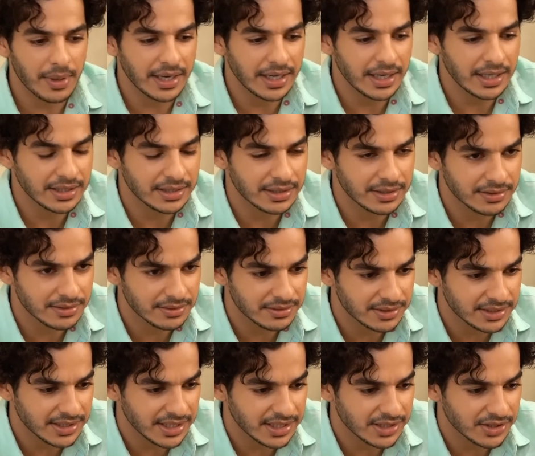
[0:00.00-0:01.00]
and he'll
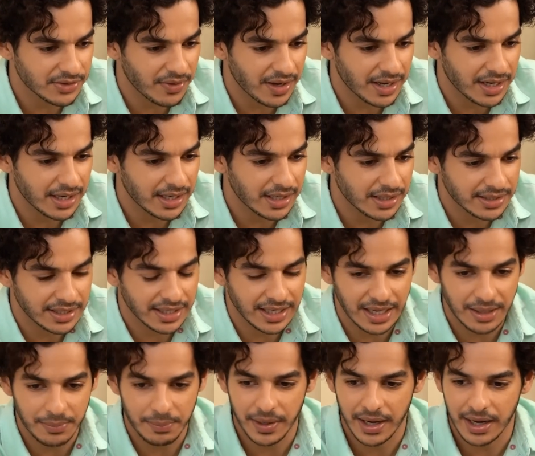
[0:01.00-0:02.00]
change one little thing
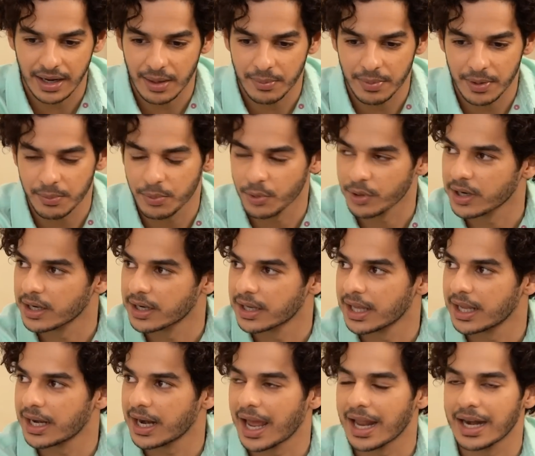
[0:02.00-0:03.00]
and pick it up and put it
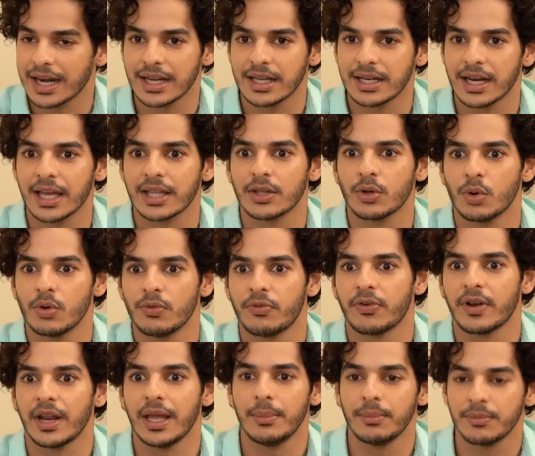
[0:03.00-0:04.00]
there, and like the whole
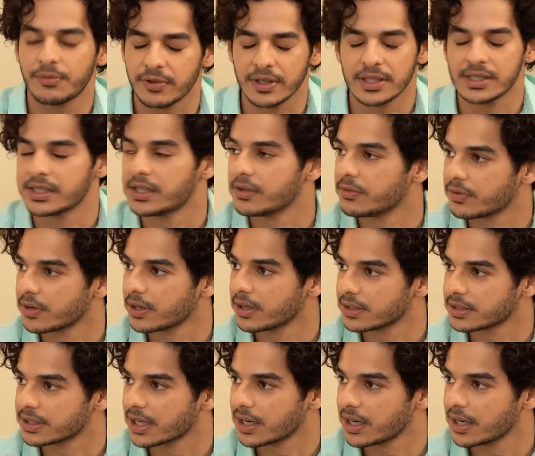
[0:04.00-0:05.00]
frame feels
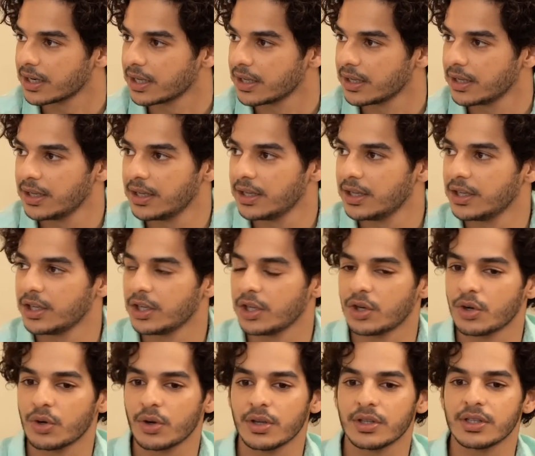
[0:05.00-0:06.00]
different suddenly. You
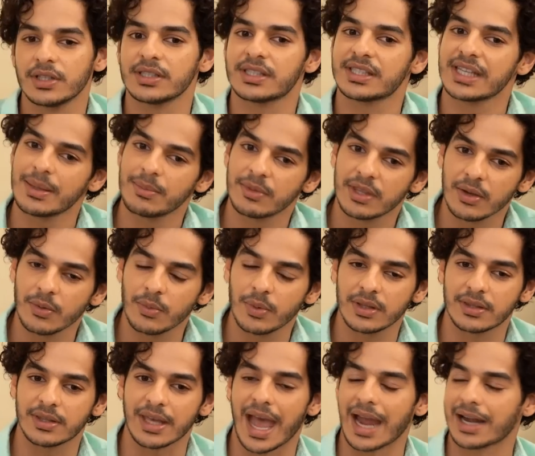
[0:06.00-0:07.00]
know, and same thing
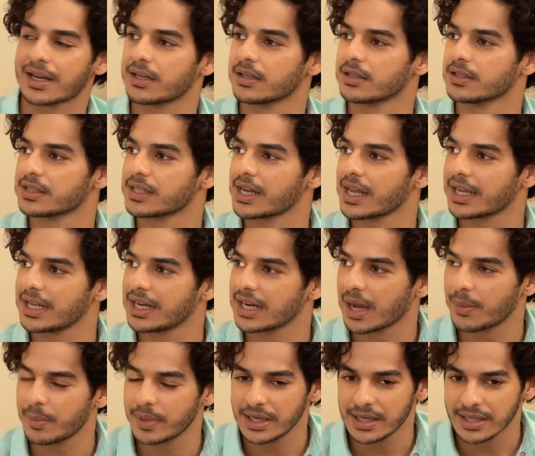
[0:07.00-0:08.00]
with actors. Like he'll
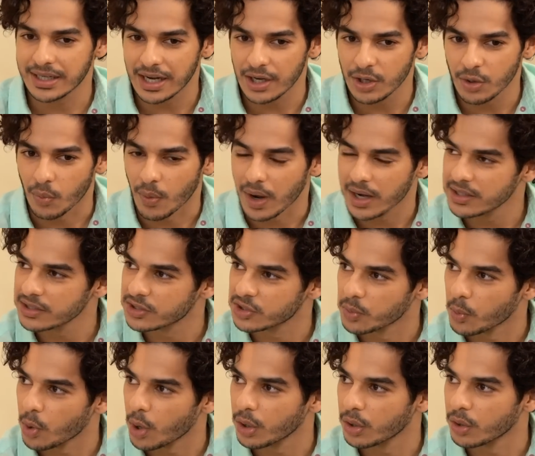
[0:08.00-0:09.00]
come and he'll tell you one
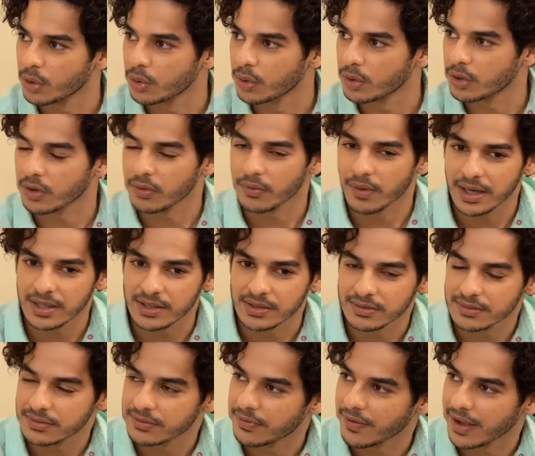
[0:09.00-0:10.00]
small note or
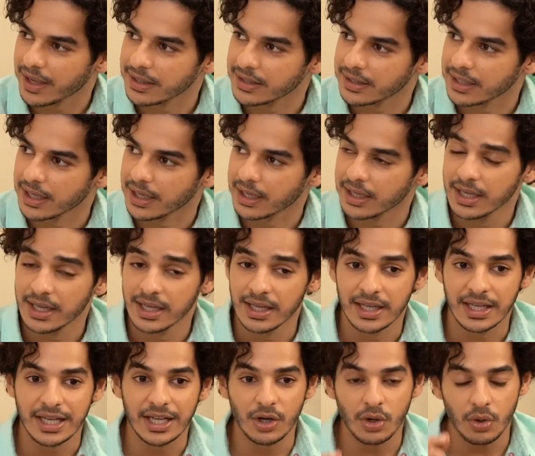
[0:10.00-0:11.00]
one fine thing.
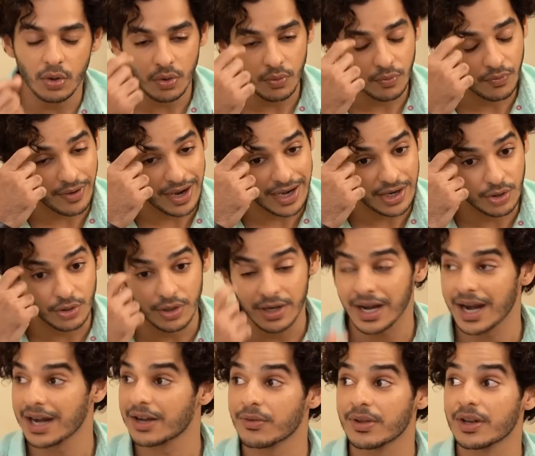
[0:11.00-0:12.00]
He'll know when to
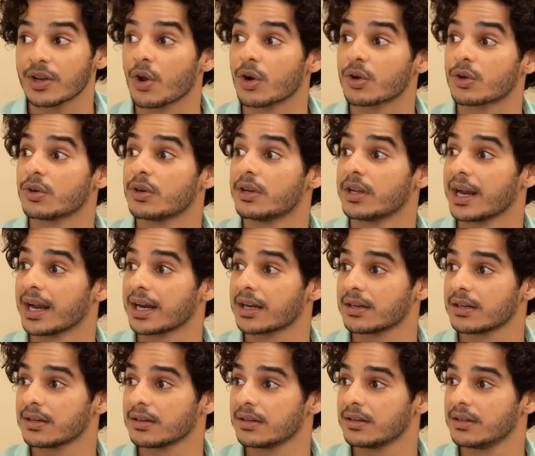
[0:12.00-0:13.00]
direct, when not to direct